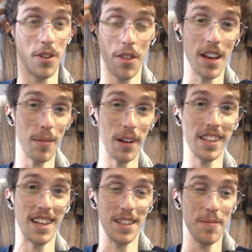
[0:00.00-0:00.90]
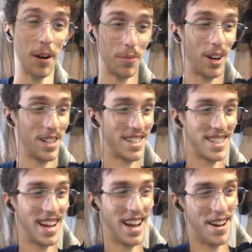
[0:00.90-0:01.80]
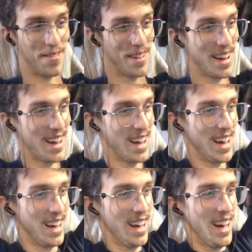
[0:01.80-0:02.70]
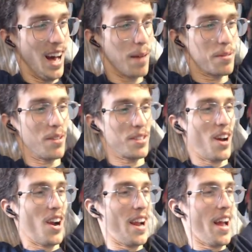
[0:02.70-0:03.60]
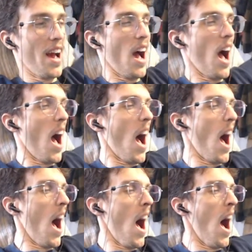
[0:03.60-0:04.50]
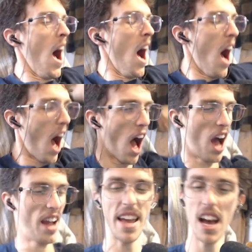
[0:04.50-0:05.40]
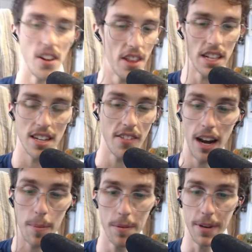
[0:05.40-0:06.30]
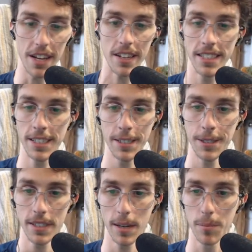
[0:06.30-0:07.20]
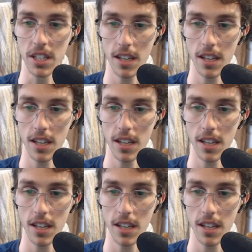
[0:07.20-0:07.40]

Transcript: to think about that. The amount of projects I have. I'm so sorry. Yeah, no, that's never happened to me. I'm a lucky